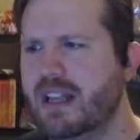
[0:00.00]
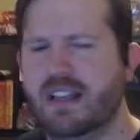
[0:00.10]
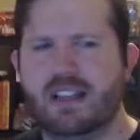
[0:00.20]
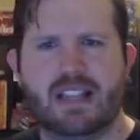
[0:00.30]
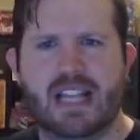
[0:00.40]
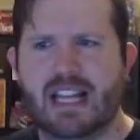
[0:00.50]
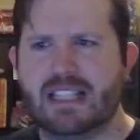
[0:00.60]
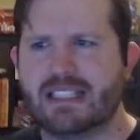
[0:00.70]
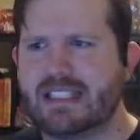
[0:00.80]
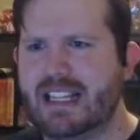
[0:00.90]
That
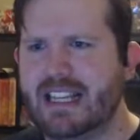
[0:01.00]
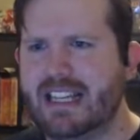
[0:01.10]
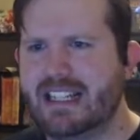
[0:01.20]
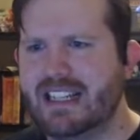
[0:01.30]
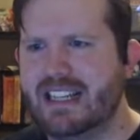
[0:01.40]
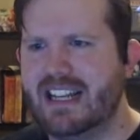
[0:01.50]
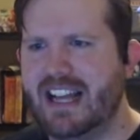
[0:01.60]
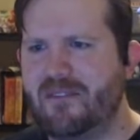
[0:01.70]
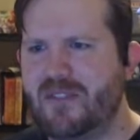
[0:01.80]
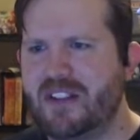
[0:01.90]
said,
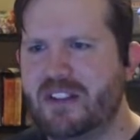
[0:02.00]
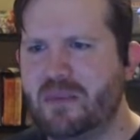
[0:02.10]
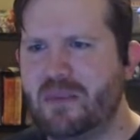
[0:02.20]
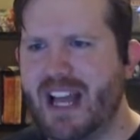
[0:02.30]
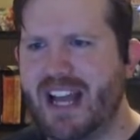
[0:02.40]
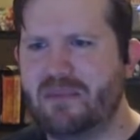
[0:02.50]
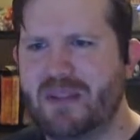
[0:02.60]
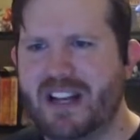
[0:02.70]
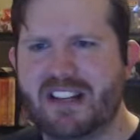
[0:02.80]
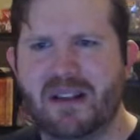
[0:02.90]
I feel a little bad
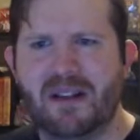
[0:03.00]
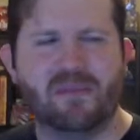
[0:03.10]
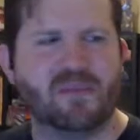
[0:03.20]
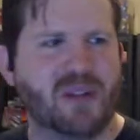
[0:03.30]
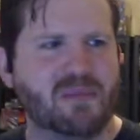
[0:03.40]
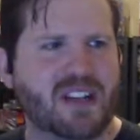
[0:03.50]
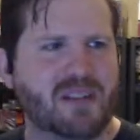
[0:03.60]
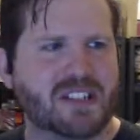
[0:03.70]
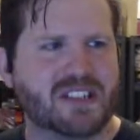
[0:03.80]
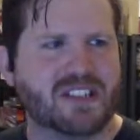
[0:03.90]
about it, but I'm
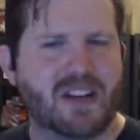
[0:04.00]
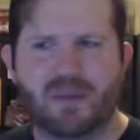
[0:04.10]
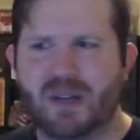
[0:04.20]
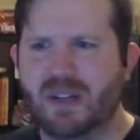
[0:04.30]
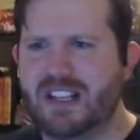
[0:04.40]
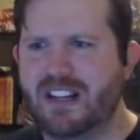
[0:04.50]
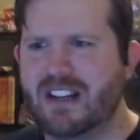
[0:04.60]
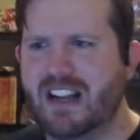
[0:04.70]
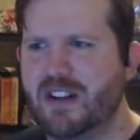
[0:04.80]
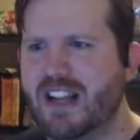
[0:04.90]
gonna stop early here.
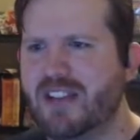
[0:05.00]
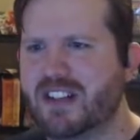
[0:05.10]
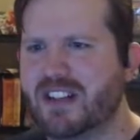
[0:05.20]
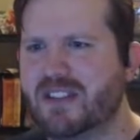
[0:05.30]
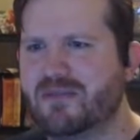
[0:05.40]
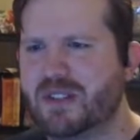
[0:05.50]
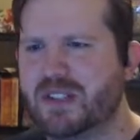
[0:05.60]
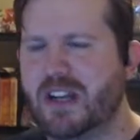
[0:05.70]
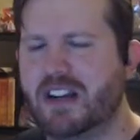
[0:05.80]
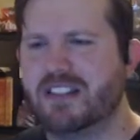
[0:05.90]
I know I haven't gone for
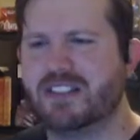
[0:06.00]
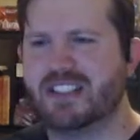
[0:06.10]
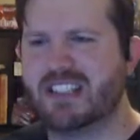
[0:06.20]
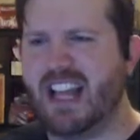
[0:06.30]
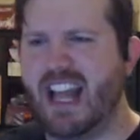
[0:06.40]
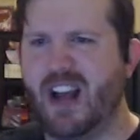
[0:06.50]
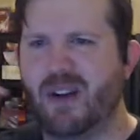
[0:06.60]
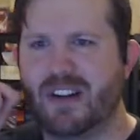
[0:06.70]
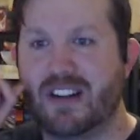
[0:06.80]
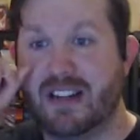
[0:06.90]
2 hours, just an
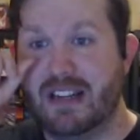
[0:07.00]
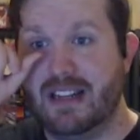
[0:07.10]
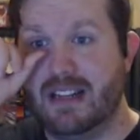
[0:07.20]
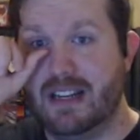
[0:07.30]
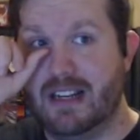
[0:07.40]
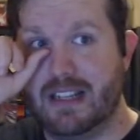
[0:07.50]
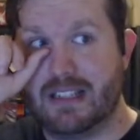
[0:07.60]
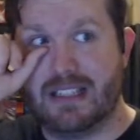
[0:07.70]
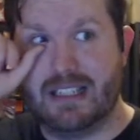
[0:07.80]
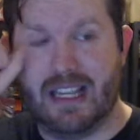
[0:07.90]
hour
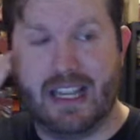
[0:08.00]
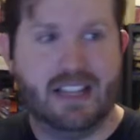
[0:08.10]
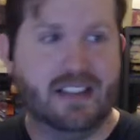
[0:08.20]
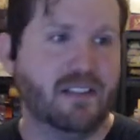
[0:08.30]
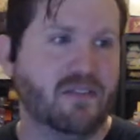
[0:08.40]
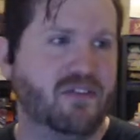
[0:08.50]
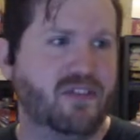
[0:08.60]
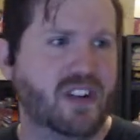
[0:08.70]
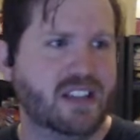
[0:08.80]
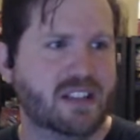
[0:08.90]
today.
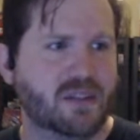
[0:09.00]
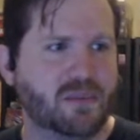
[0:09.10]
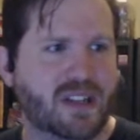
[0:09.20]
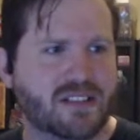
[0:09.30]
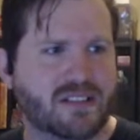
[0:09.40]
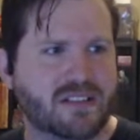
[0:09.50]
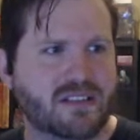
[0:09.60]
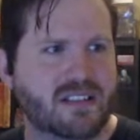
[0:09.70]
Fun little puzzle.